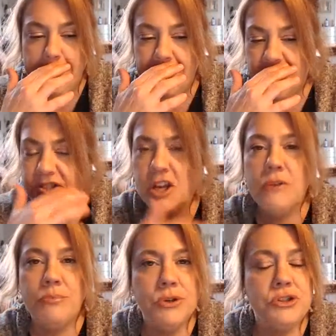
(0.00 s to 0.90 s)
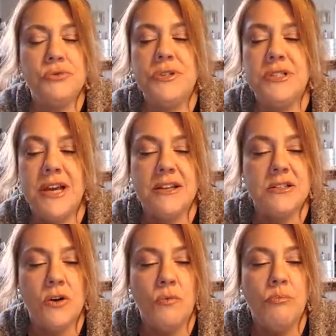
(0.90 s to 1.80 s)
If it's going to put you in debt,
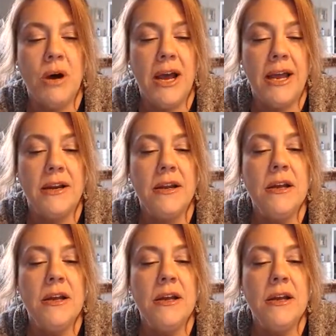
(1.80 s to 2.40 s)
don't buy it.